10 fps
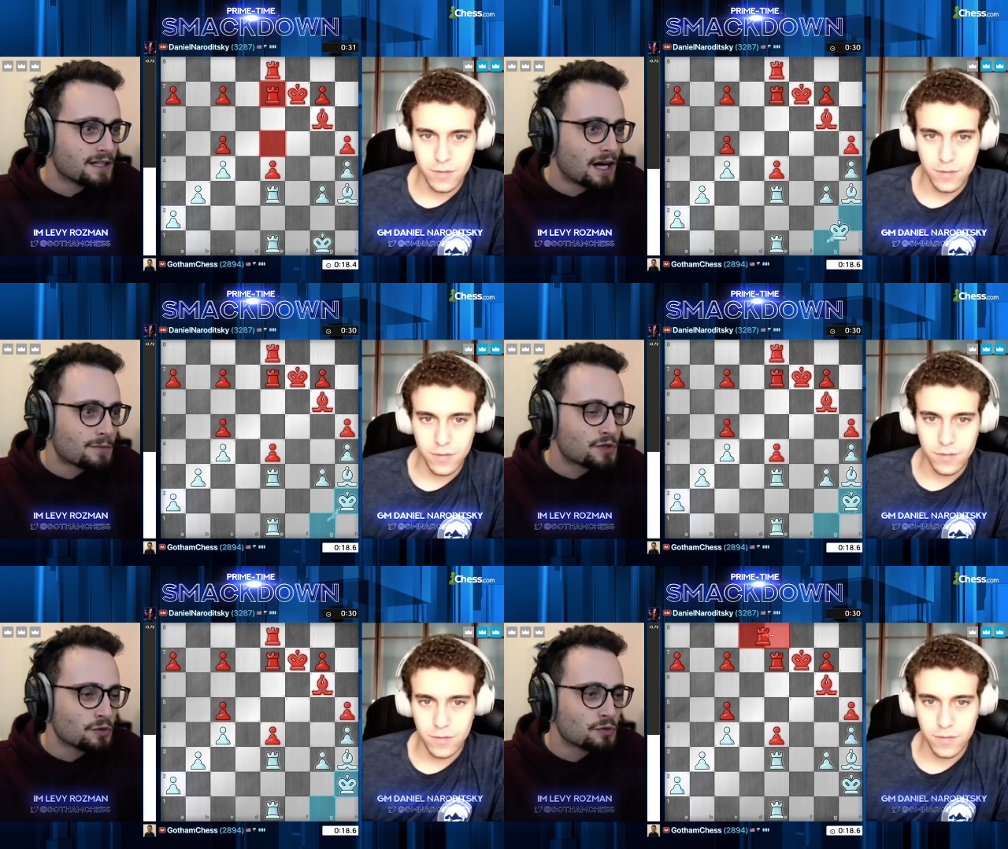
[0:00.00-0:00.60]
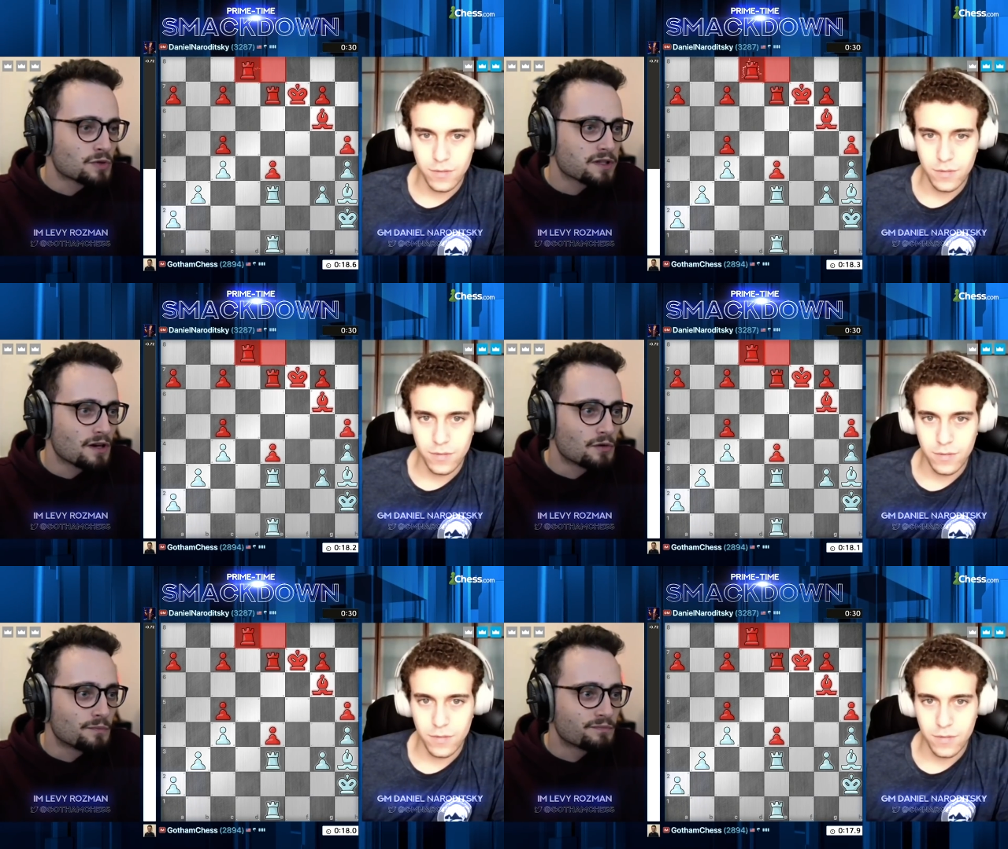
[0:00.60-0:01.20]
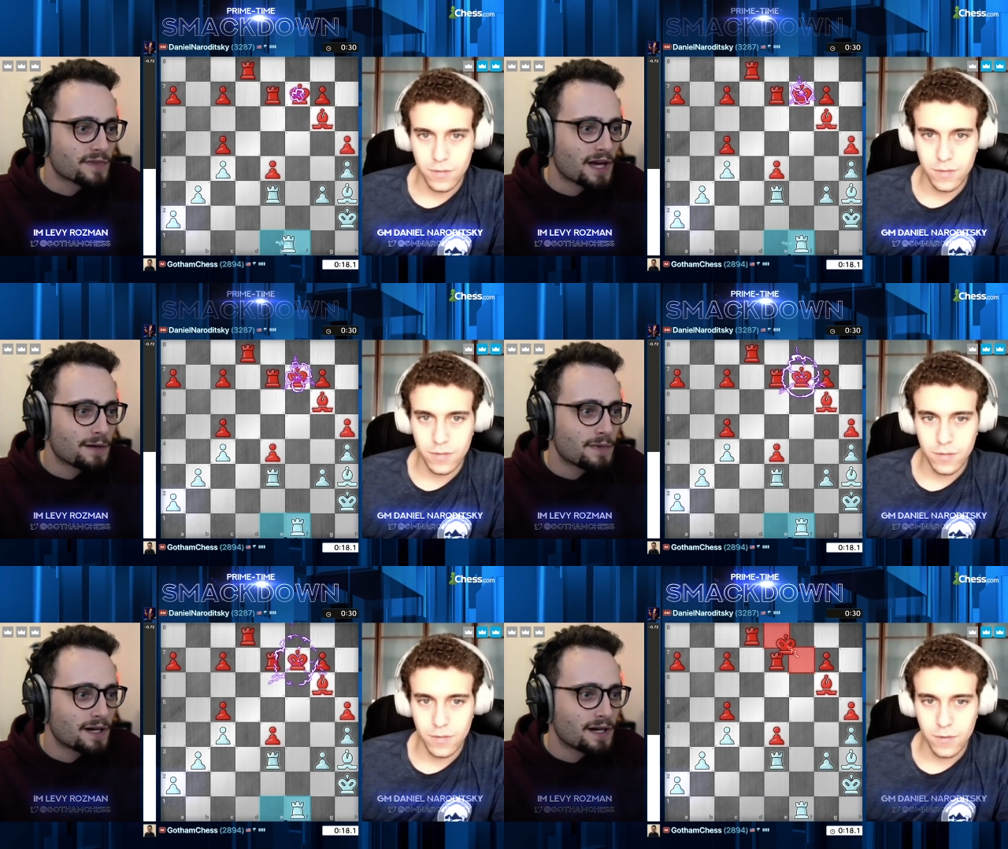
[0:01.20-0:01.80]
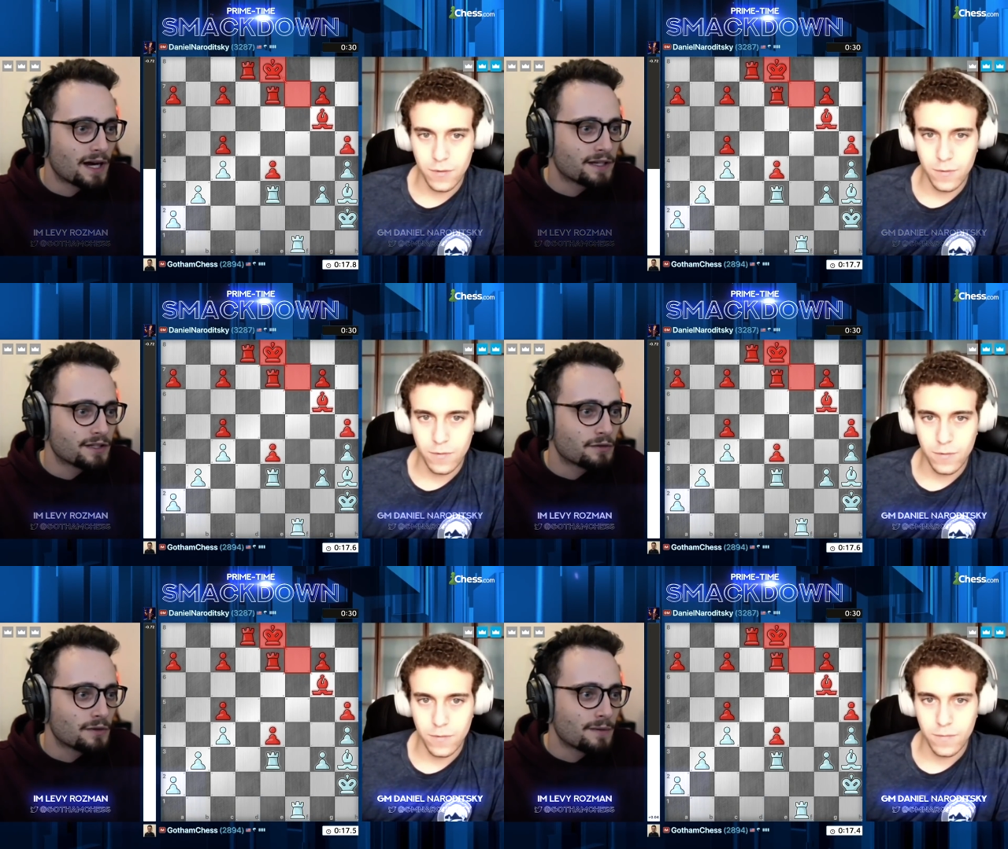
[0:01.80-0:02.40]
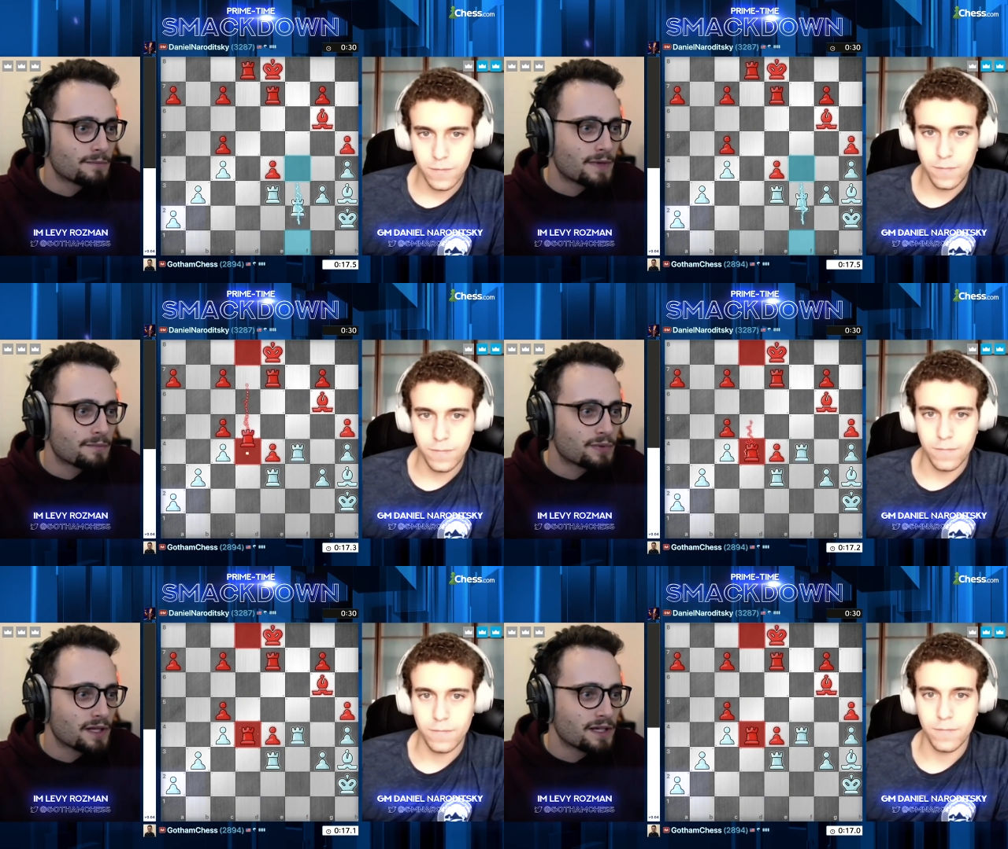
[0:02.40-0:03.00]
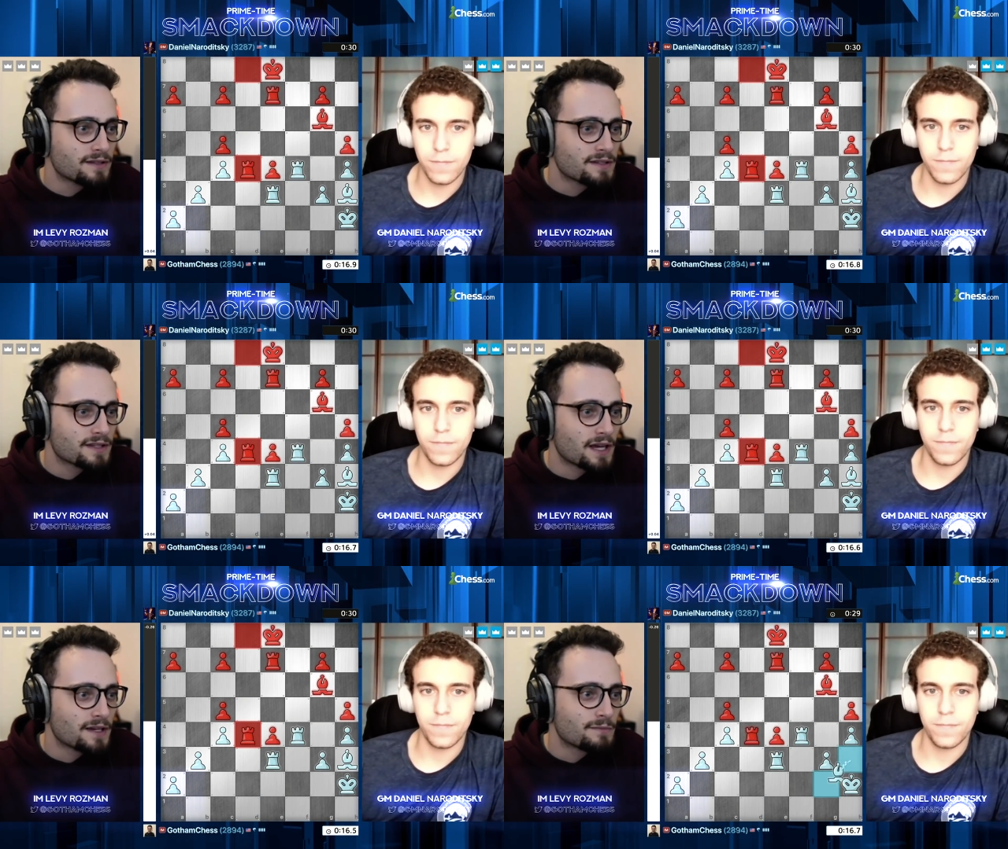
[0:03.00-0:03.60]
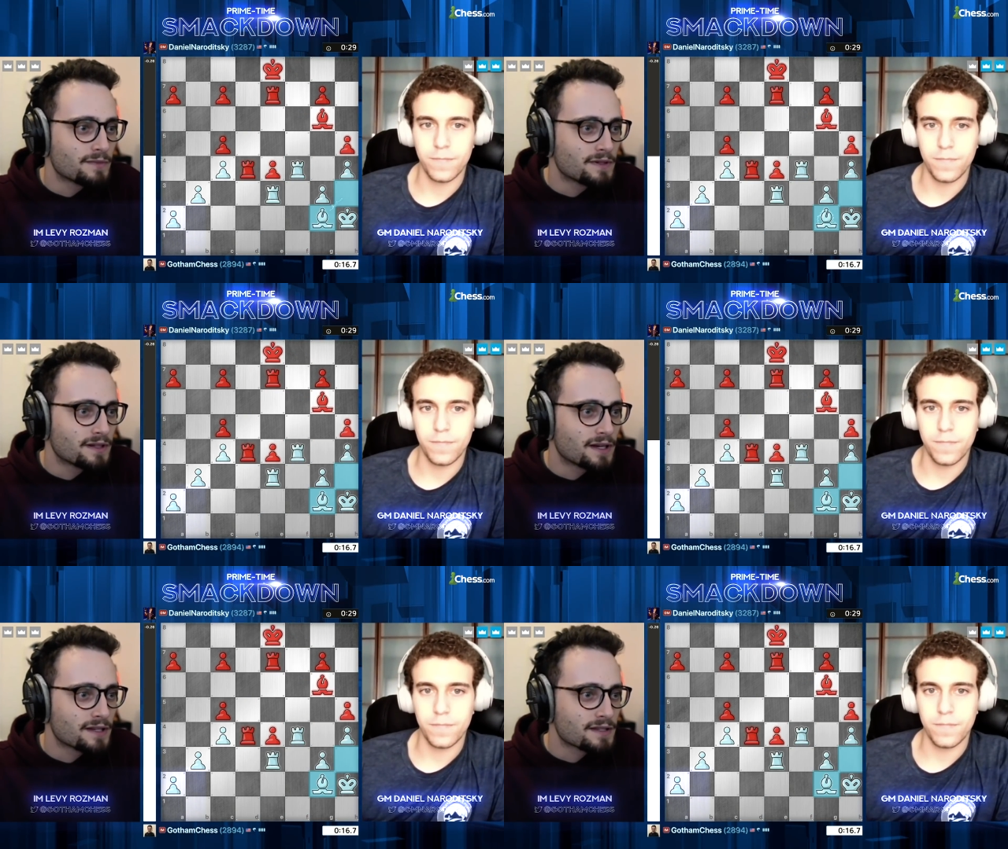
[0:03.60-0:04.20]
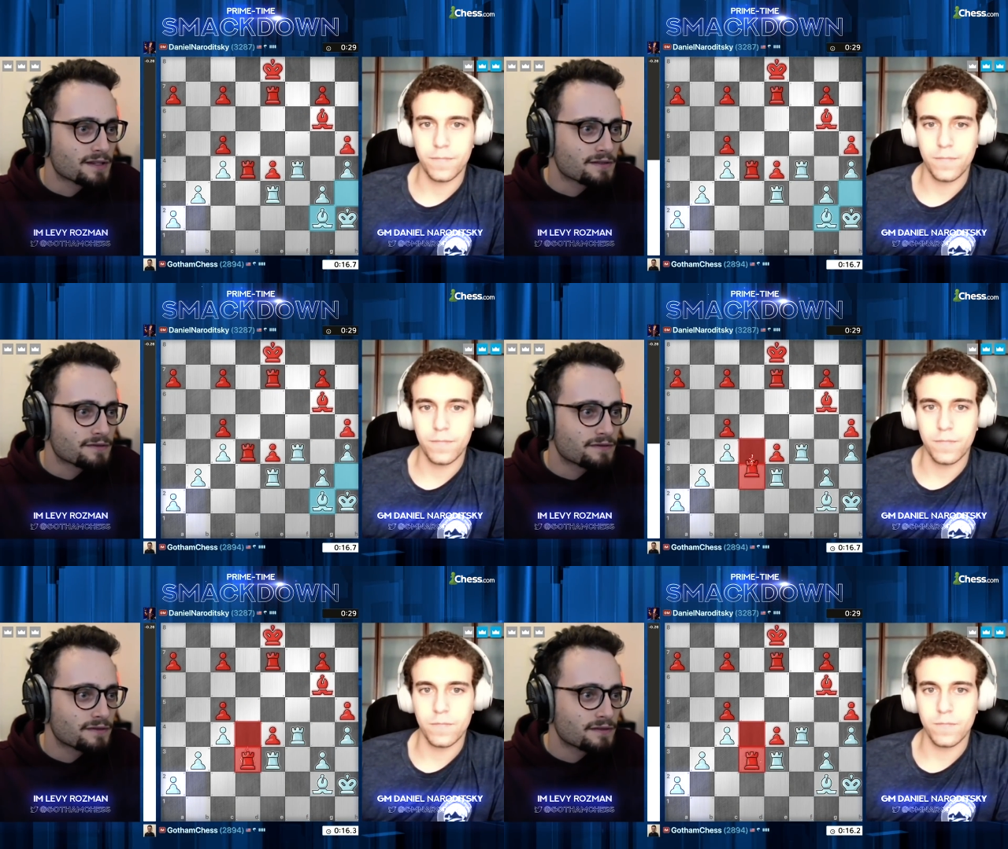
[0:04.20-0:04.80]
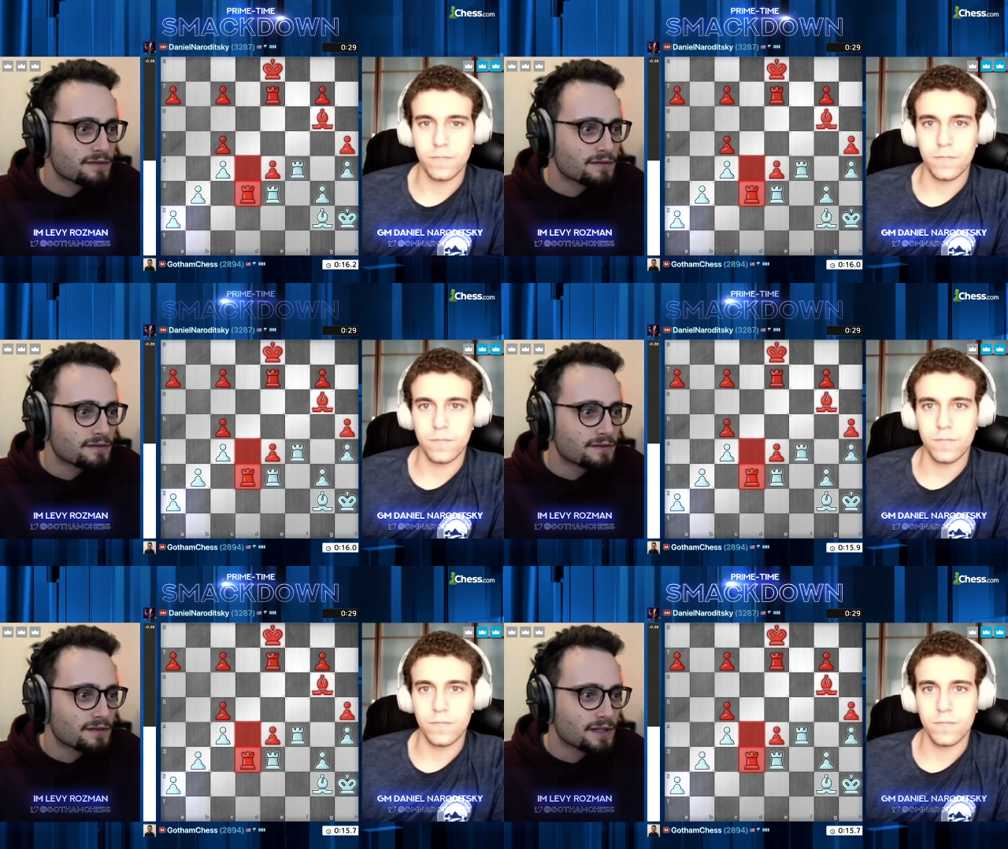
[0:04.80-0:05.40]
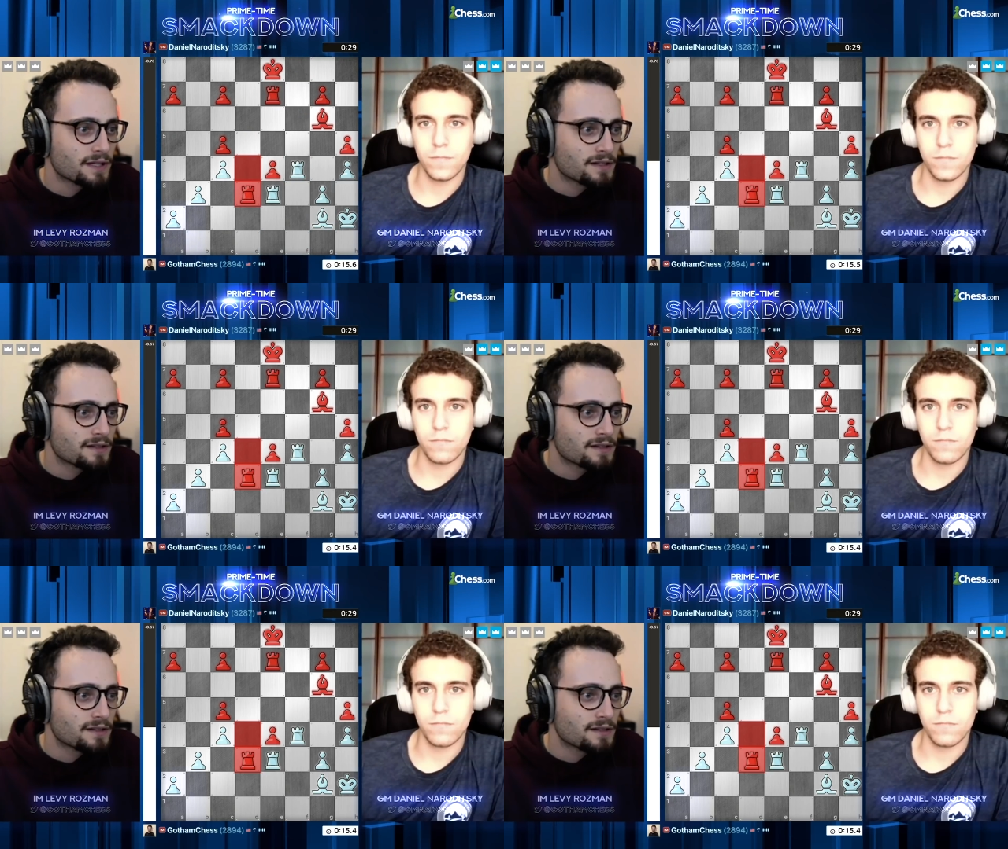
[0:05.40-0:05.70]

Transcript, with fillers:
Speaker 1: I'm still too slow. I'm, uh, I, you know, I'm, I'm playing this game as if, like,